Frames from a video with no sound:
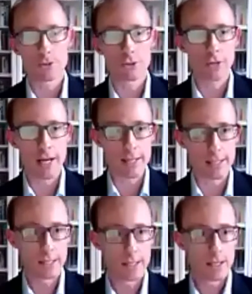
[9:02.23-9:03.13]

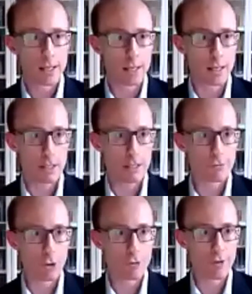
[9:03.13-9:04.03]
Ukraine
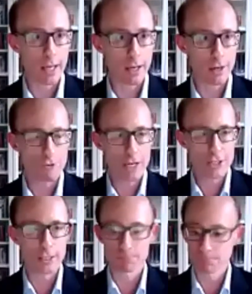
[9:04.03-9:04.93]
involving
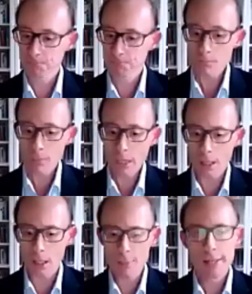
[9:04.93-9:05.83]
Russia.
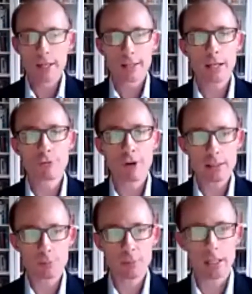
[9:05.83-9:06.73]
Now, you've
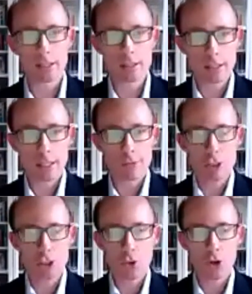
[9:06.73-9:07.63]
asked me to give
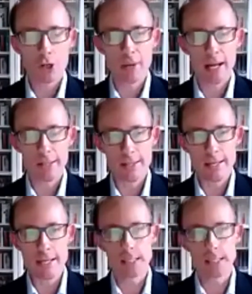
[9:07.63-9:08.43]
a talk about the